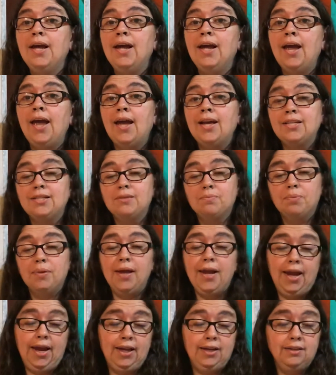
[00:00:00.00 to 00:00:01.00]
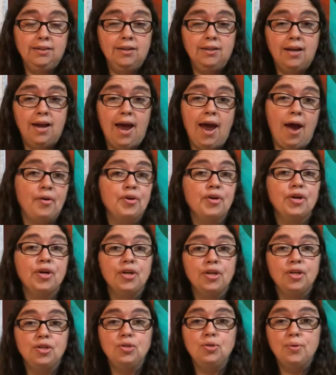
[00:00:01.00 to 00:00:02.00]
explain how you're going
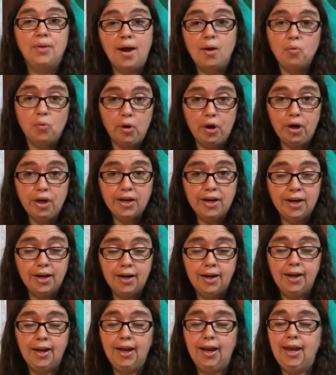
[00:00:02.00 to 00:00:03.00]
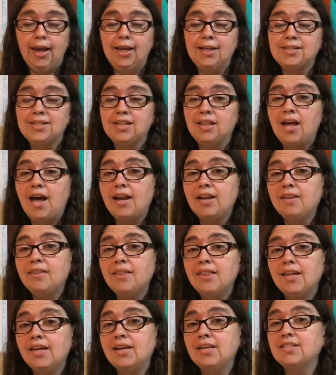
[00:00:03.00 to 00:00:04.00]
to do that work. It's a lot of
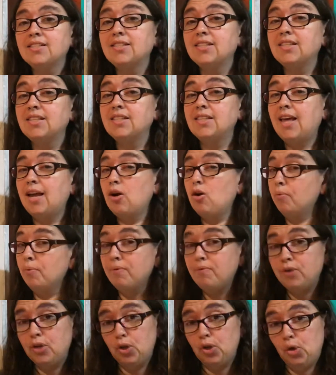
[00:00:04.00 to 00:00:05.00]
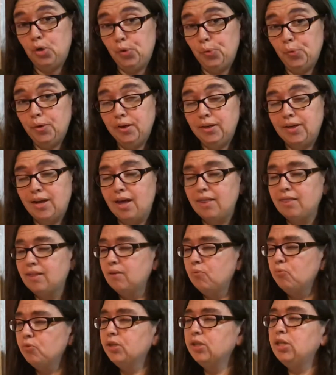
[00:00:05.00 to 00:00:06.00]
things that are review, nothing
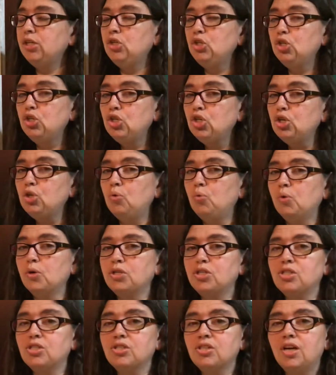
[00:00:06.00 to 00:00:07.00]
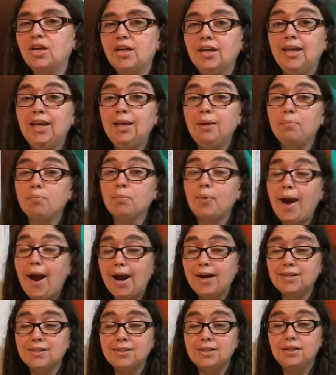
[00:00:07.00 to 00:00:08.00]
really new. We're just going to keep
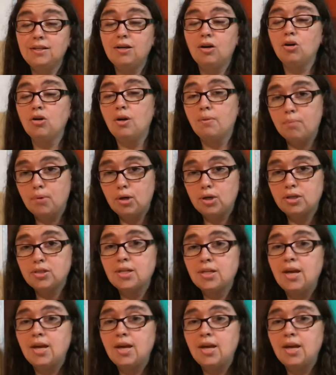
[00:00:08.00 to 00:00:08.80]
practicing our numbers